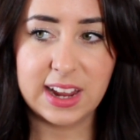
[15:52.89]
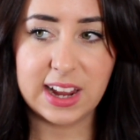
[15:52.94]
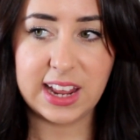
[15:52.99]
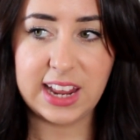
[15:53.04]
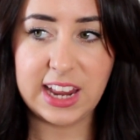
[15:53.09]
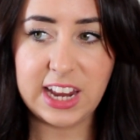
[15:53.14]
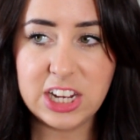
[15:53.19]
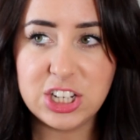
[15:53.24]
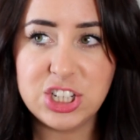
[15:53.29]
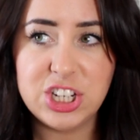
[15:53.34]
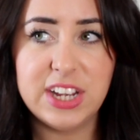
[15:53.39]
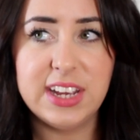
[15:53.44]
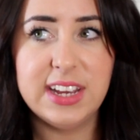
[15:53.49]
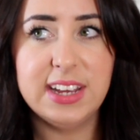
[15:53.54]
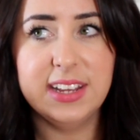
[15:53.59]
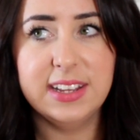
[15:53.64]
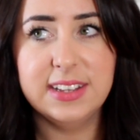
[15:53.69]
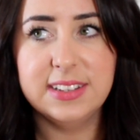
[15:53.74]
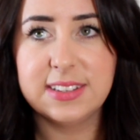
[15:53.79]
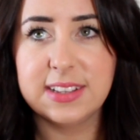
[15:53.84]

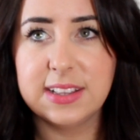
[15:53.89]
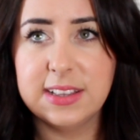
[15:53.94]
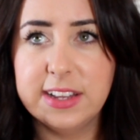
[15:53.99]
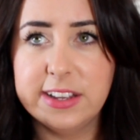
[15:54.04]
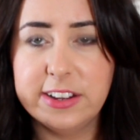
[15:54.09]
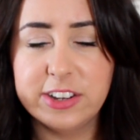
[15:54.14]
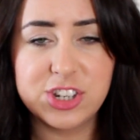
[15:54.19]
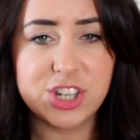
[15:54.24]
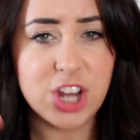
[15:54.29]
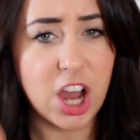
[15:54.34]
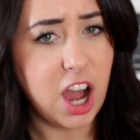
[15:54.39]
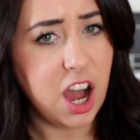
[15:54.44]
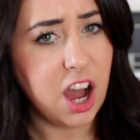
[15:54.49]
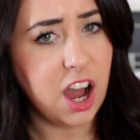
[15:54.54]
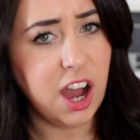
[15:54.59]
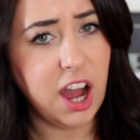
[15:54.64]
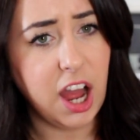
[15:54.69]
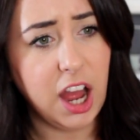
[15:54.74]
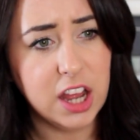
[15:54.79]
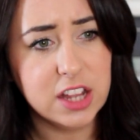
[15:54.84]
quiches, little
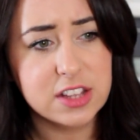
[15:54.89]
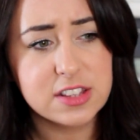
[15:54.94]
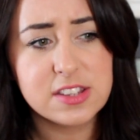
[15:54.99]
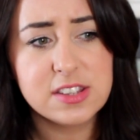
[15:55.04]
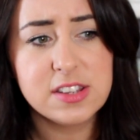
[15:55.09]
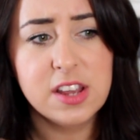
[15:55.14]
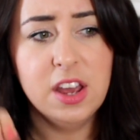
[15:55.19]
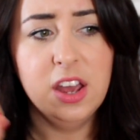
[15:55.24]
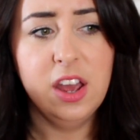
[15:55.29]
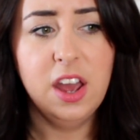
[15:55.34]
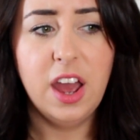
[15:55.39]
tarts,